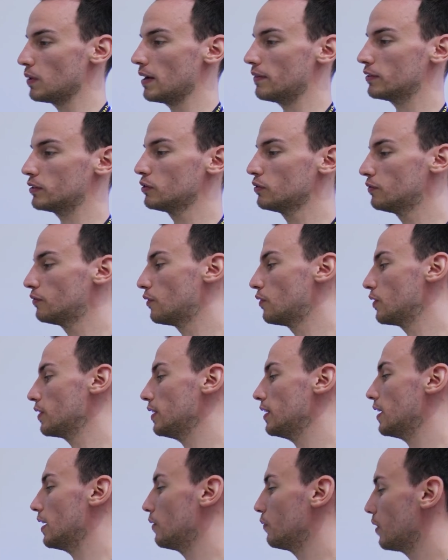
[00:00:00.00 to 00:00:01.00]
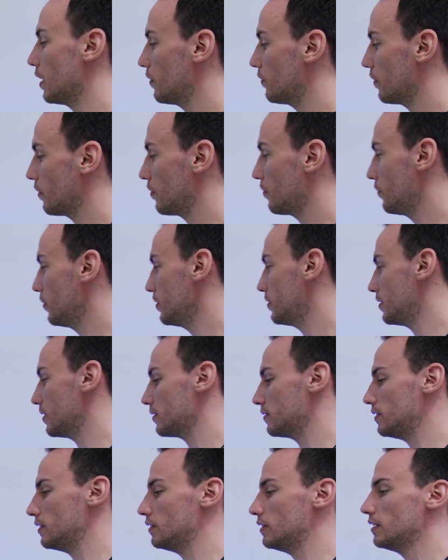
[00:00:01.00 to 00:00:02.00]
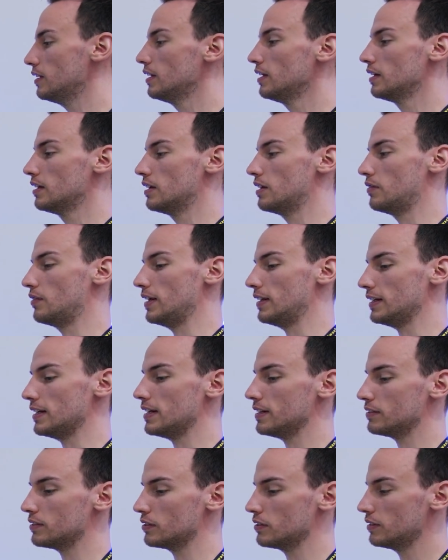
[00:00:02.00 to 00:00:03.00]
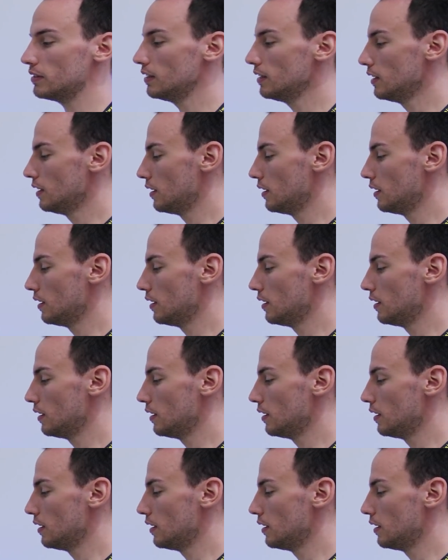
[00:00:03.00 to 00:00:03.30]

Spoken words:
We have a 240 and we have a 360 radiator.